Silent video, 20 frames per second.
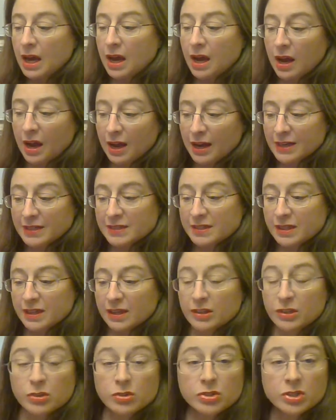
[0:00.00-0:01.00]
I say
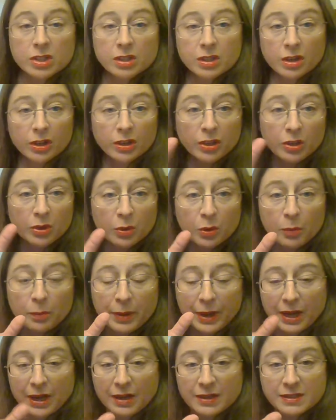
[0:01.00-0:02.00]
you should not go
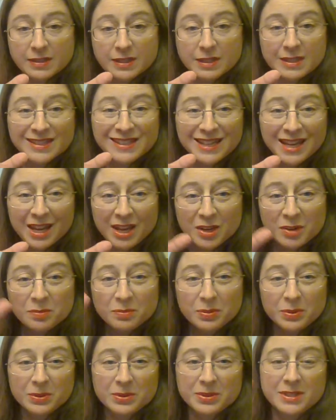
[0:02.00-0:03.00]
past
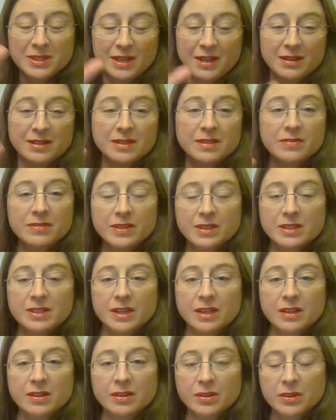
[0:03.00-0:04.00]
10% of the
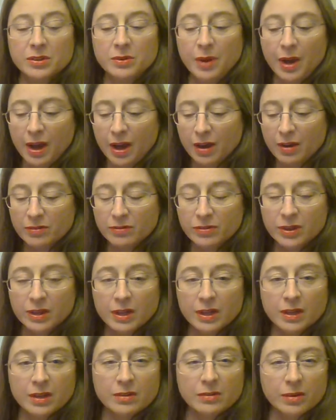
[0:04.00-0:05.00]
data you have.
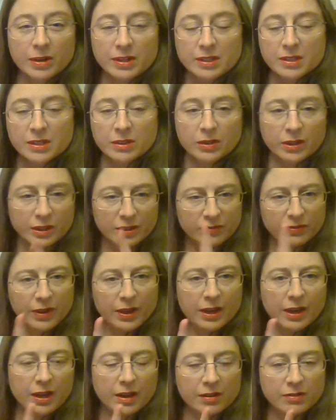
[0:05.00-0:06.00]
Right, so like if I
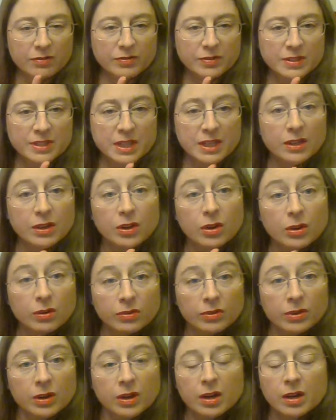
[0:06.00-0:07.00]
have data over
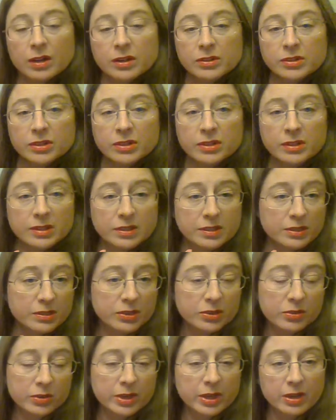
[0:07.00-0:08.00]
100
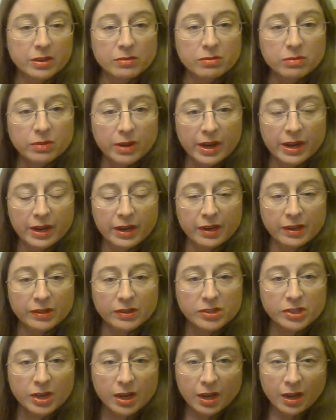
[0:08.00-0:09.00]
degree
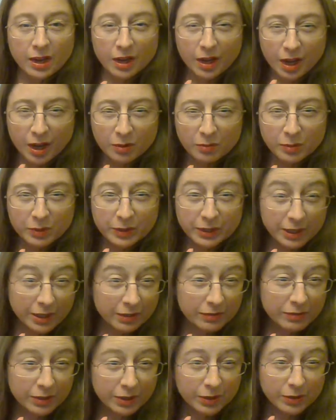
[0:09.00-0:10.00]
range, I wouldn't
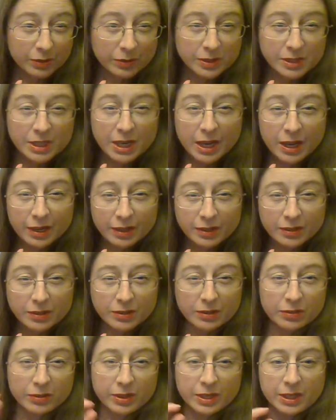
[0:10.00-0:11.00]
even go 10
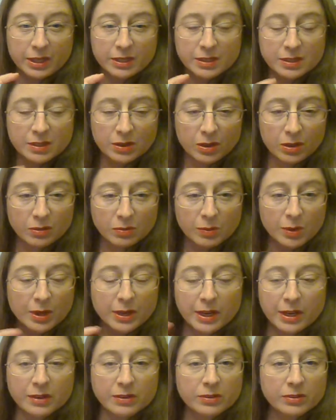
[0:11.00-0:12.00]
degrees on one
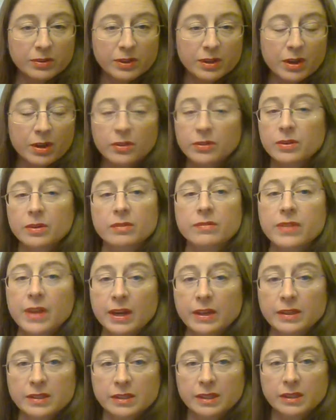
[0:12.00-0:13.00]
end or the other of
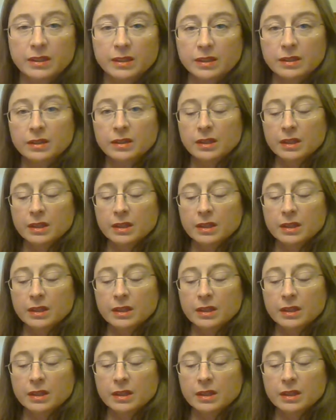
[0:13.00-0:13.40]
that data.